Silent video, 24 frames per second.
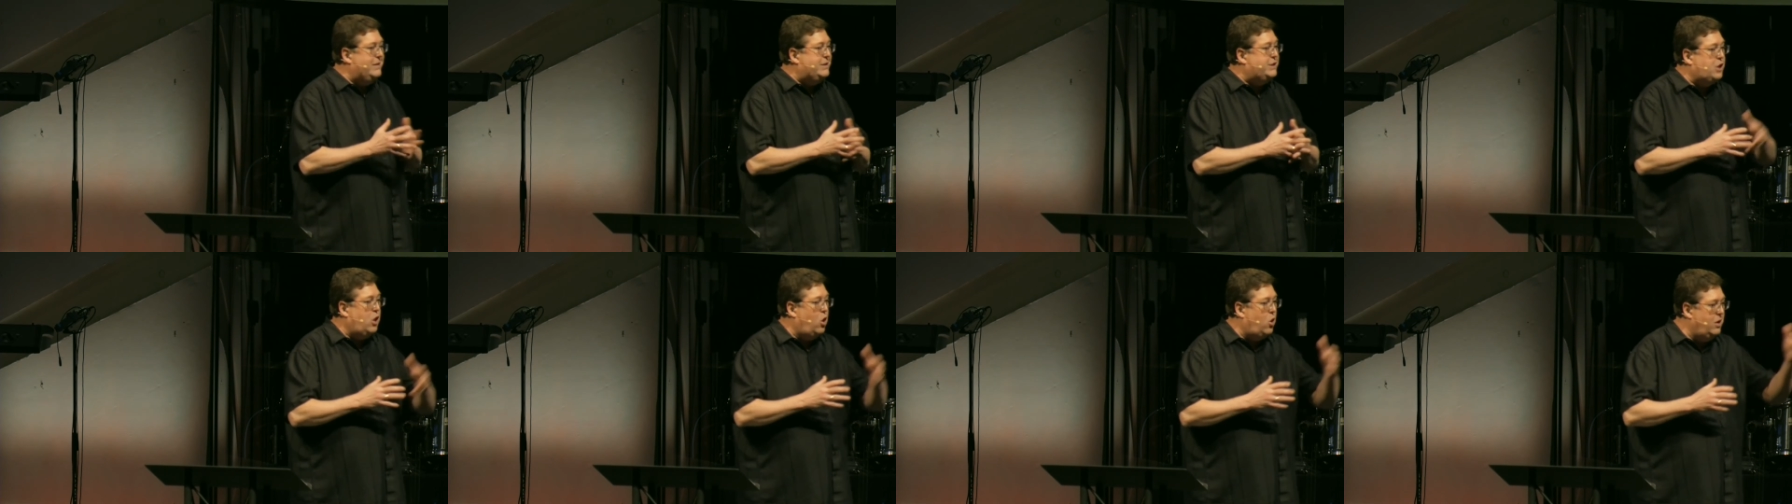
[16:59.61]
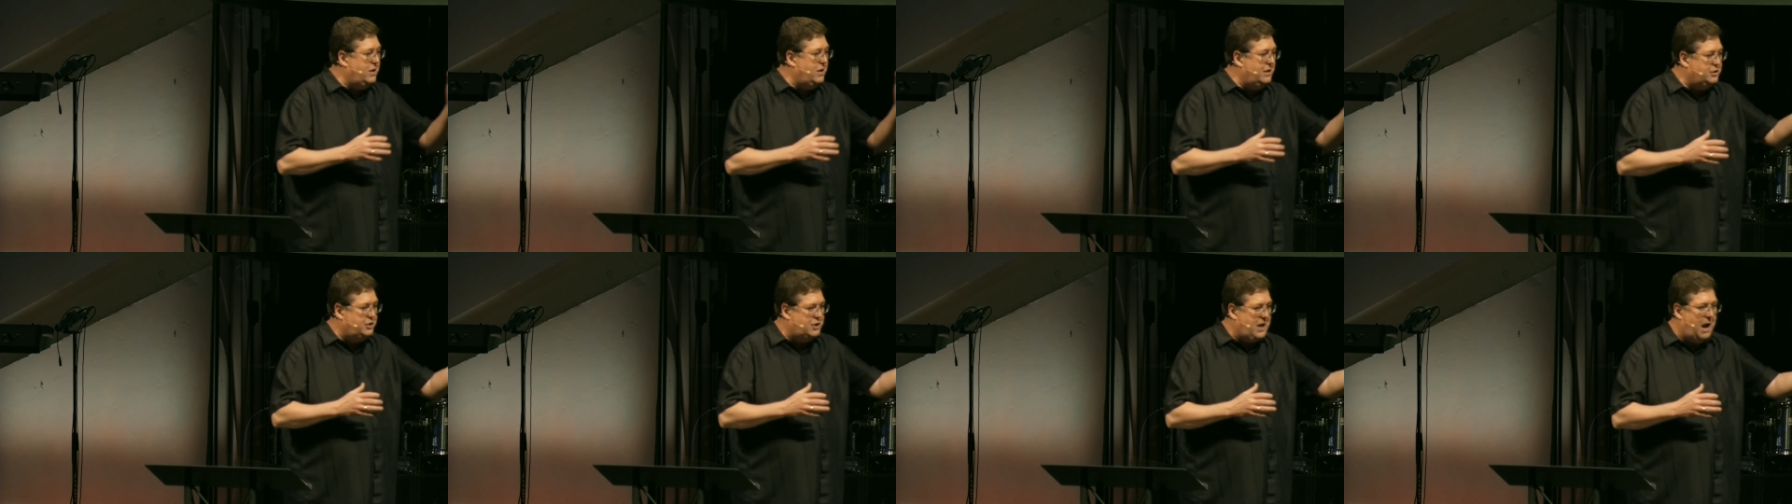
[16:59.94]
we
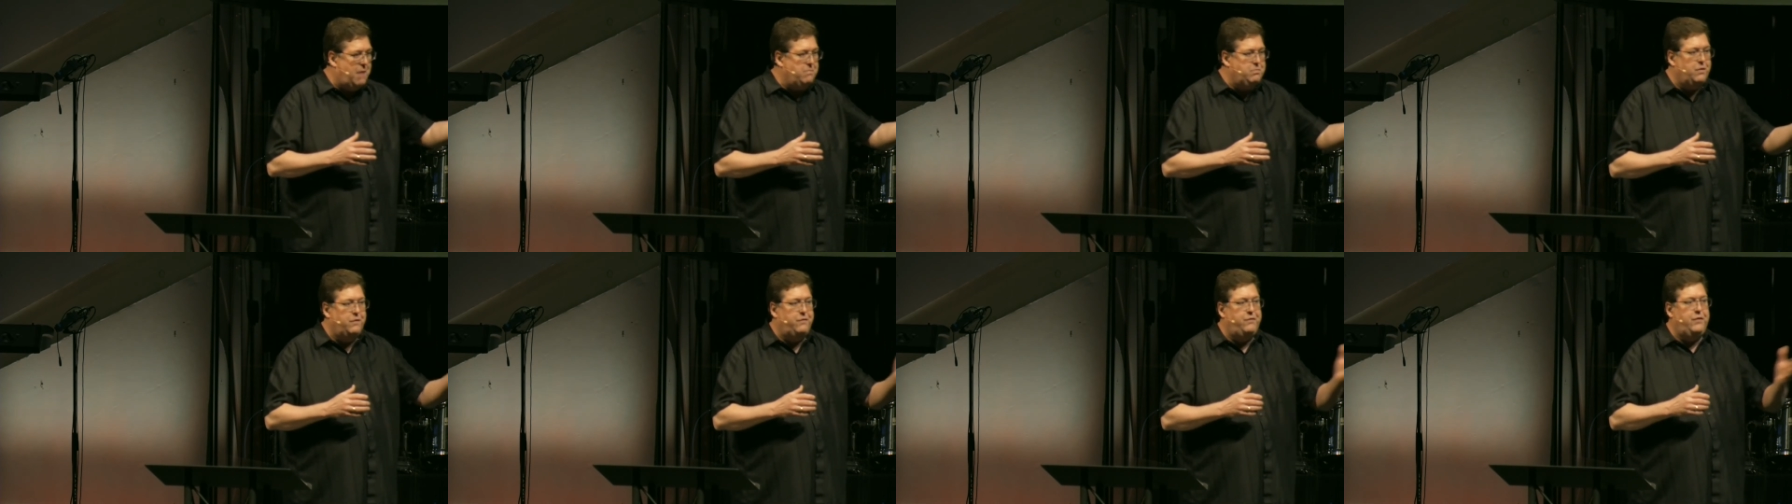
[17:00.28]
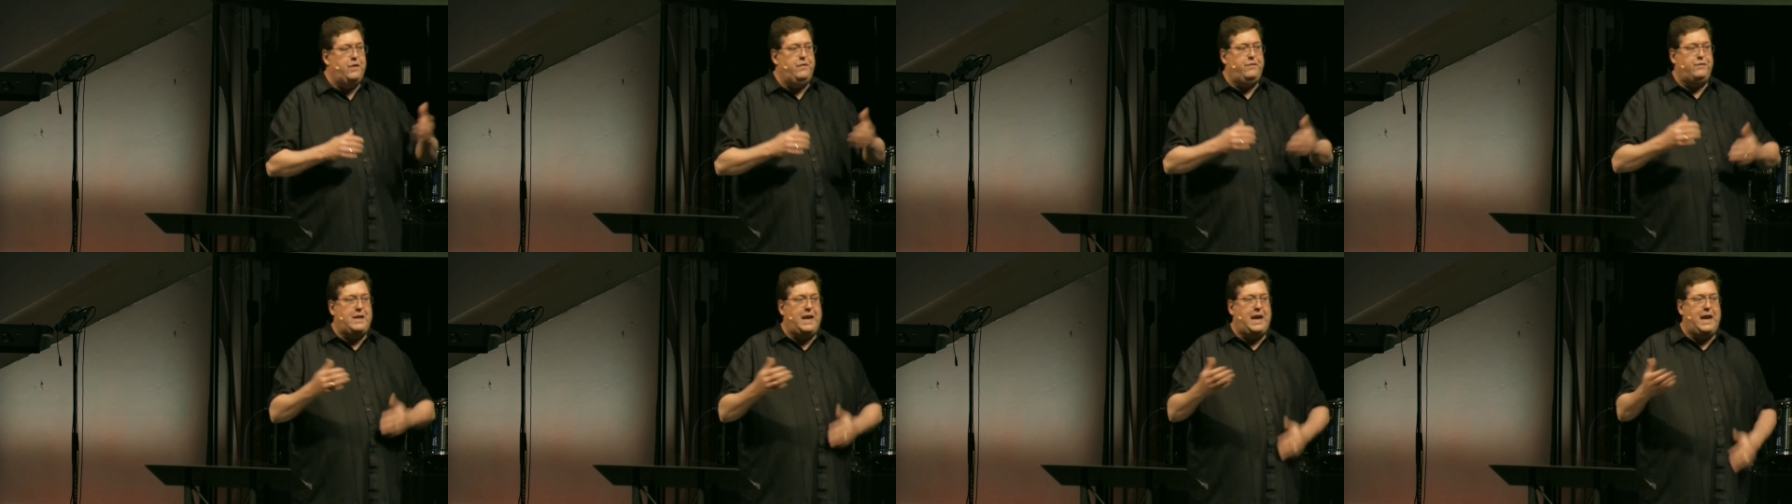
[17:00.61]
saw it in chapter
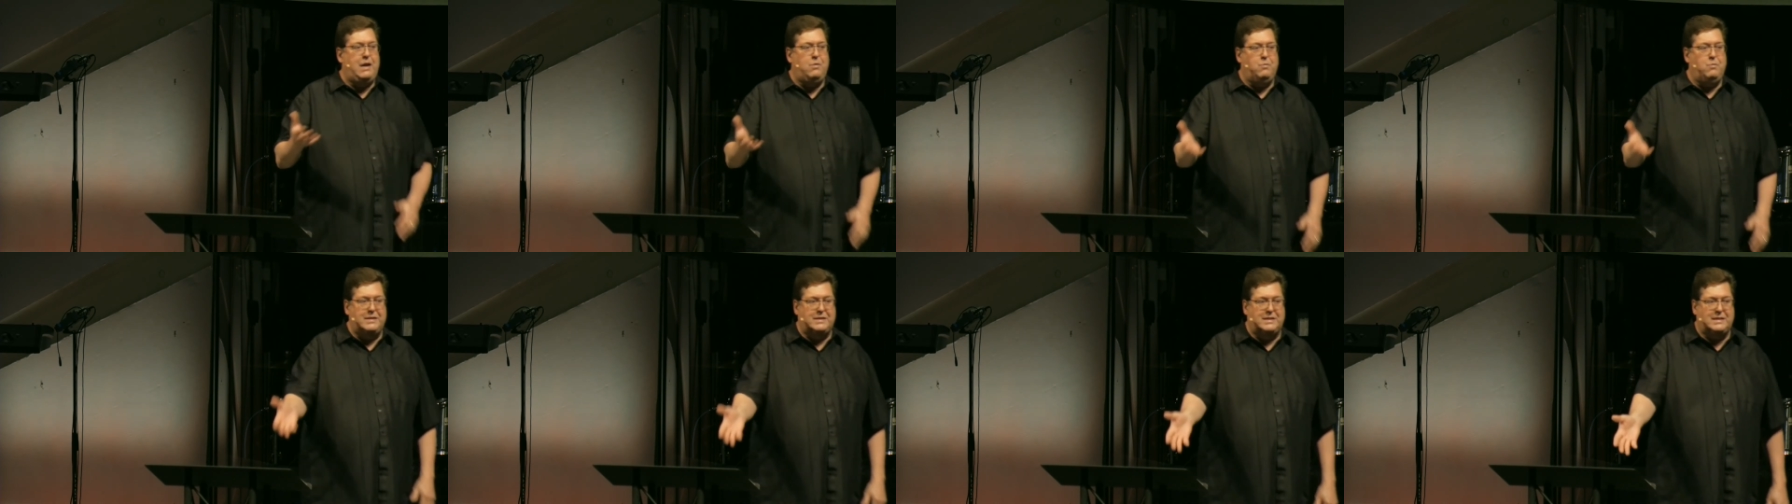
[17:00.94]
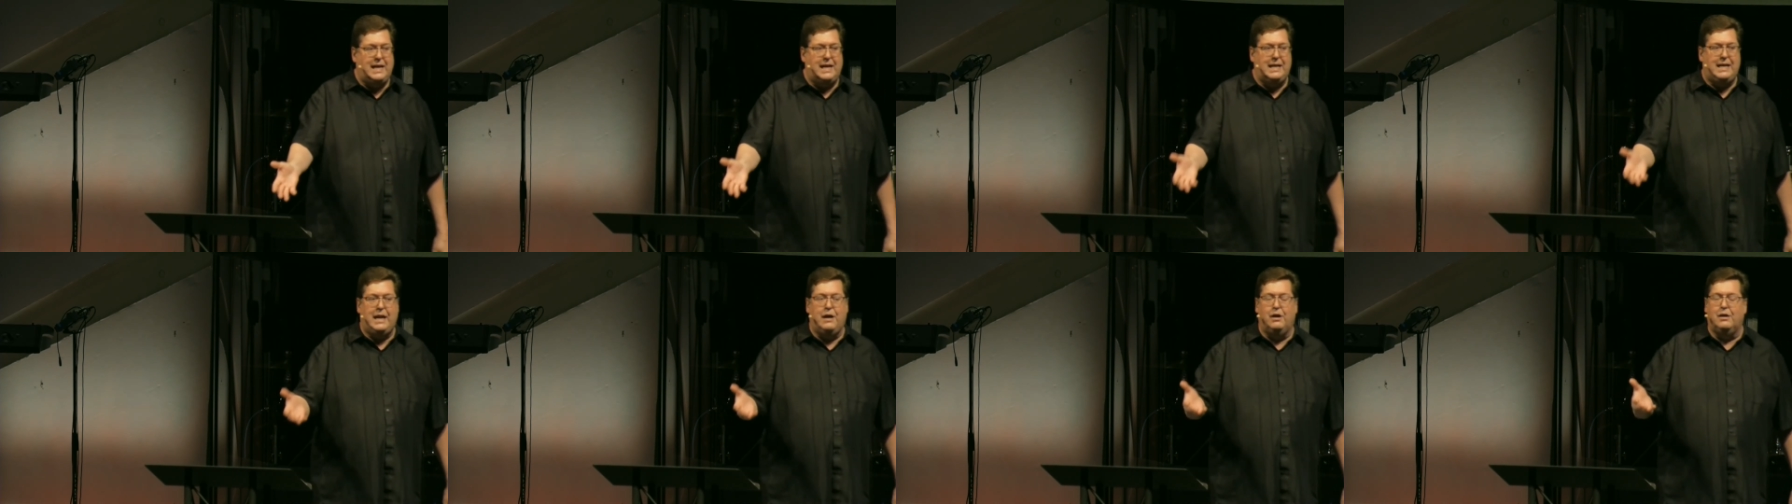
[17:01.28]
15, we
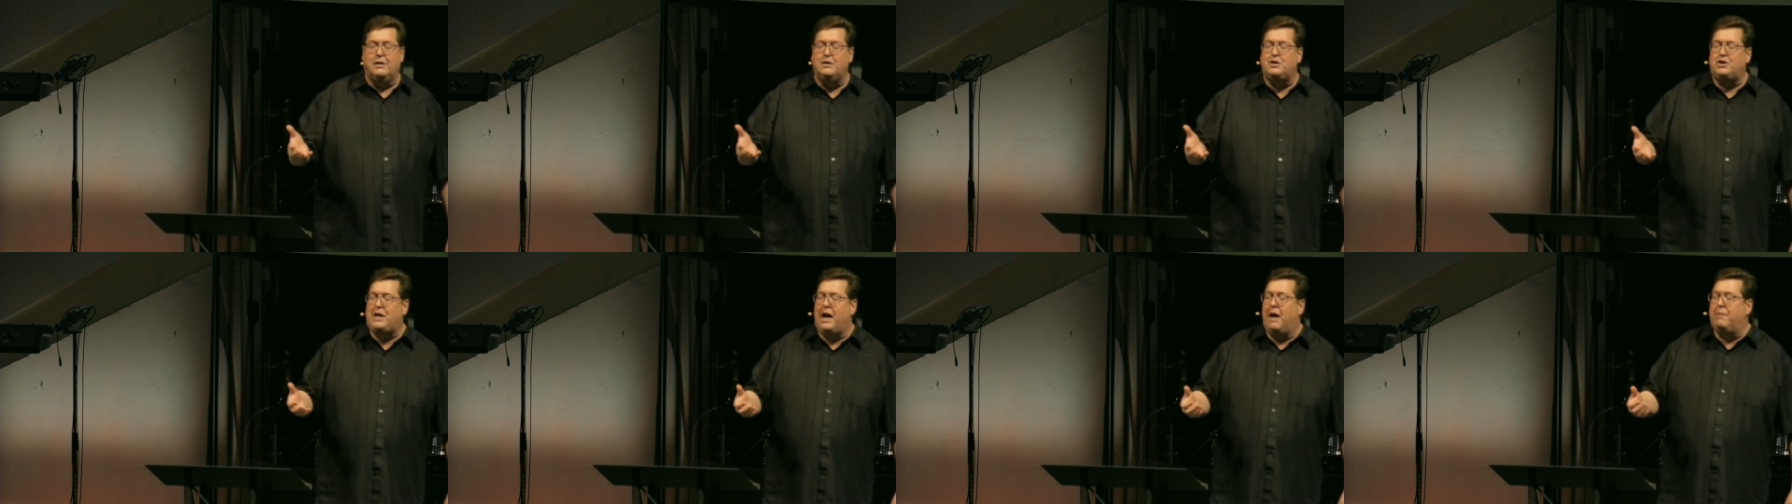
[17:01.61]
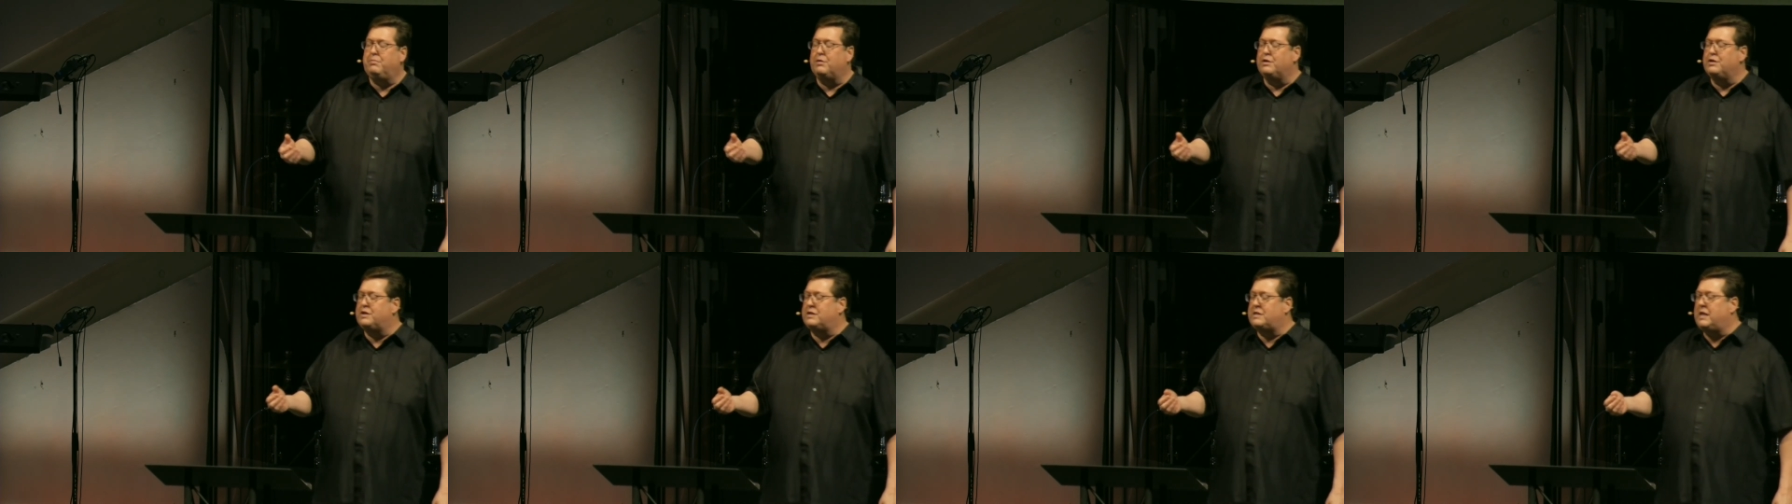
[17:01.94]
see it here in
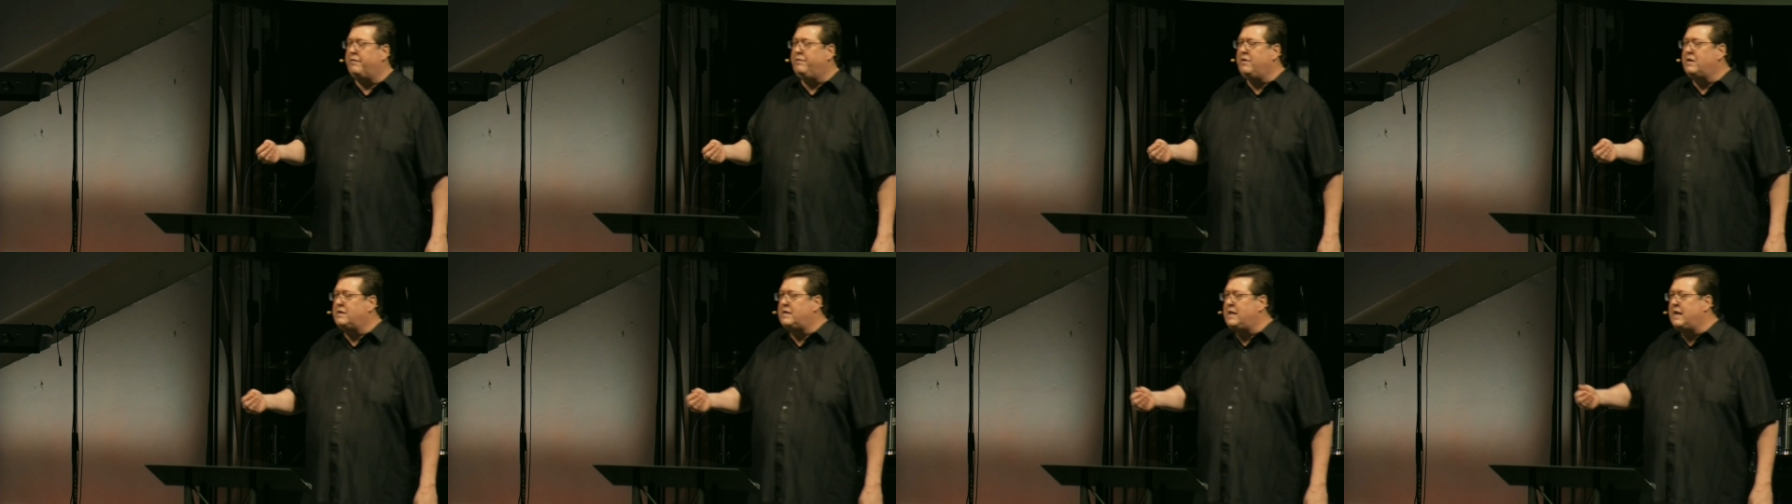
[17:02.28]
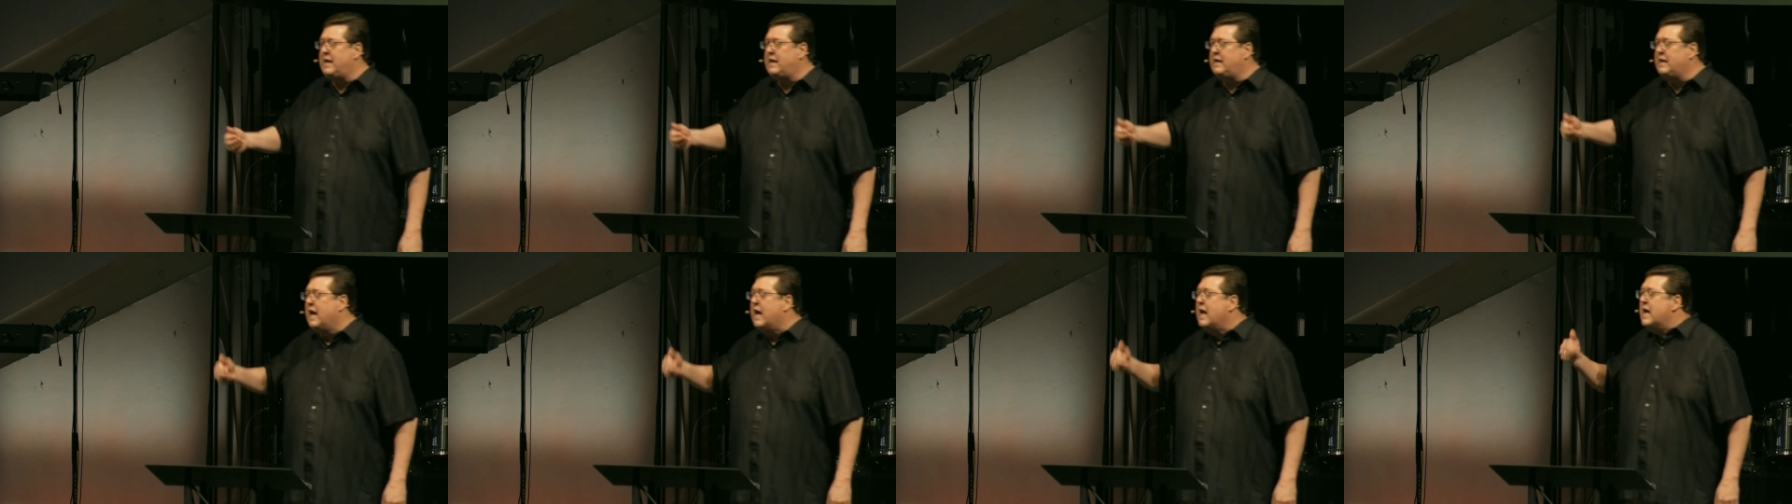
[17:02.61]
chapter
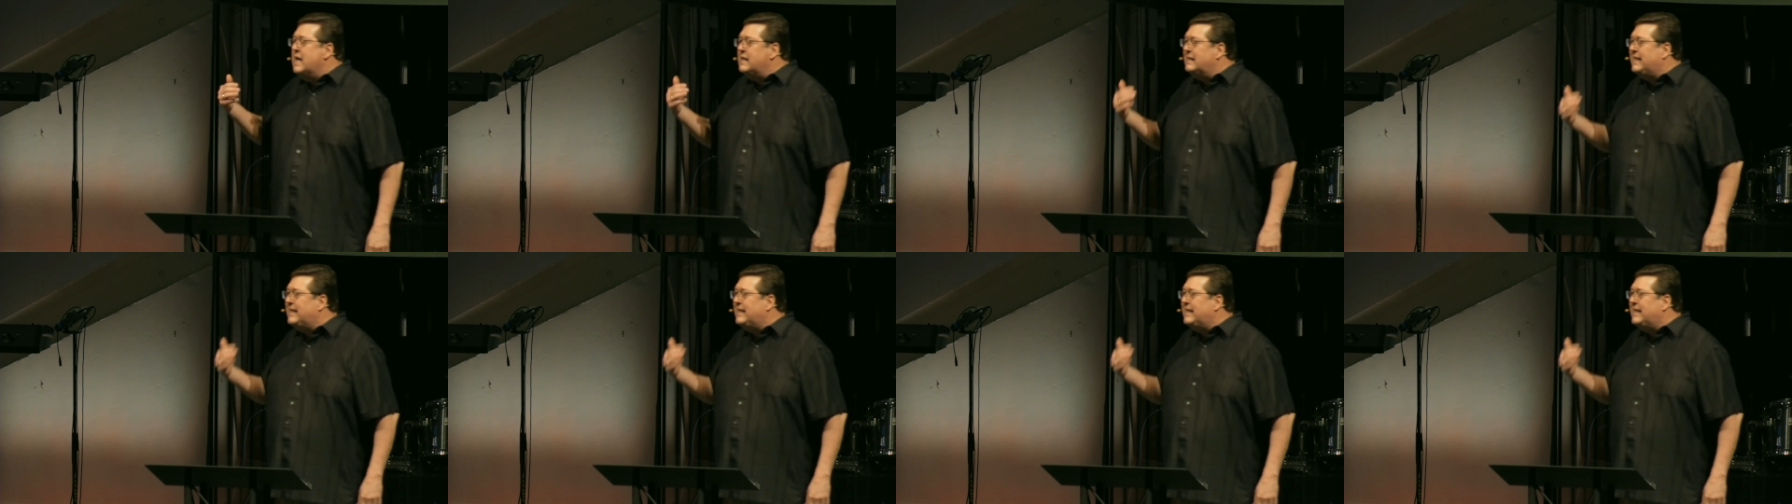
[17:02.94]
17,